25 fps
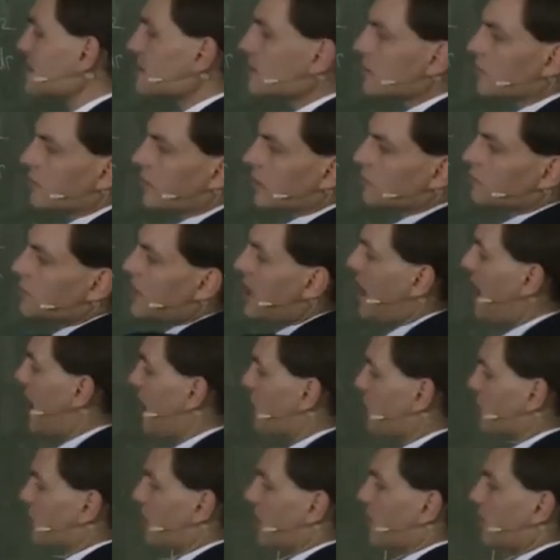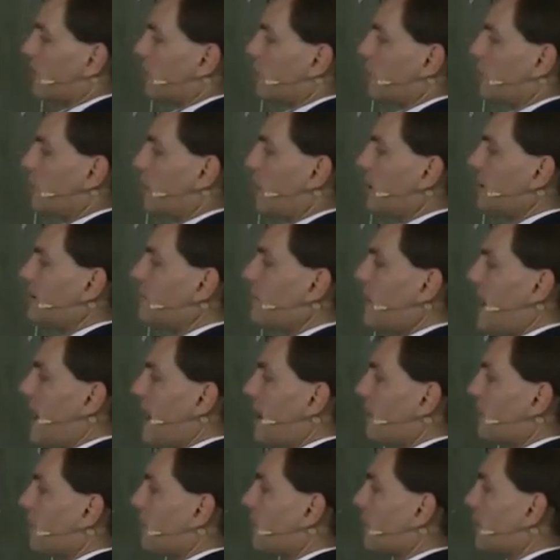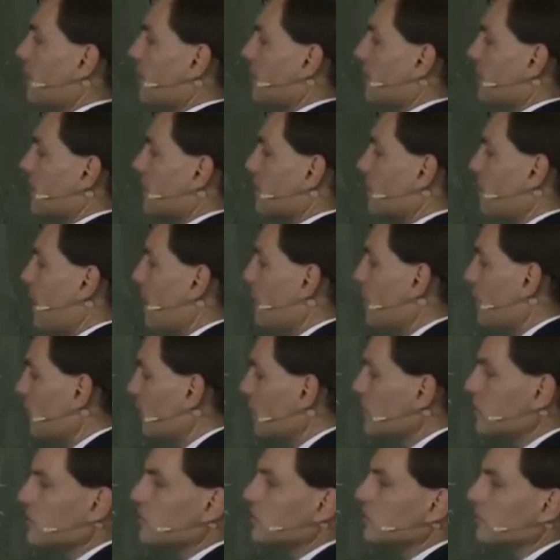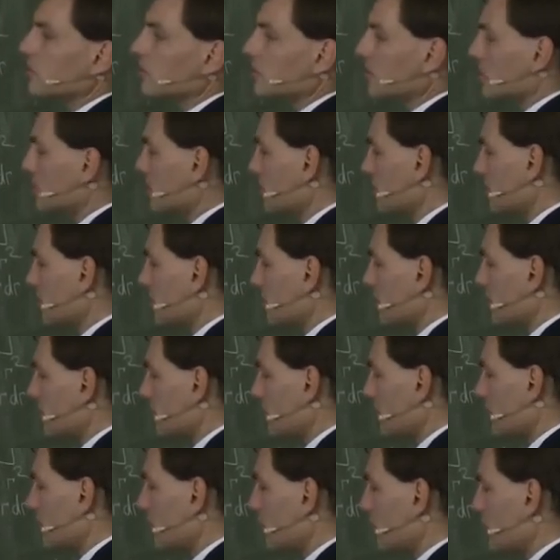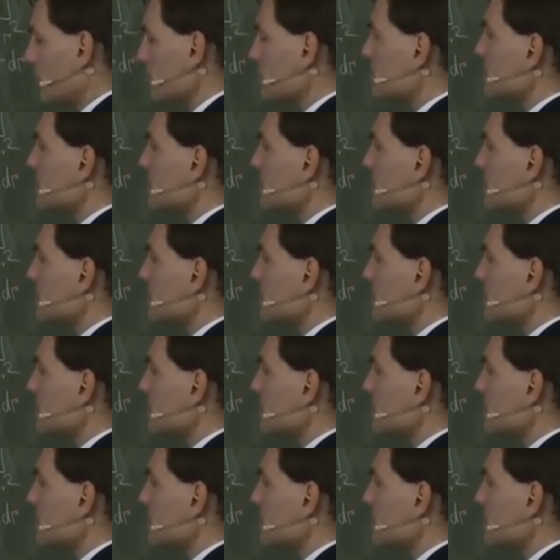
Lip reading: So what we have now in front, we have the 1 over 2 from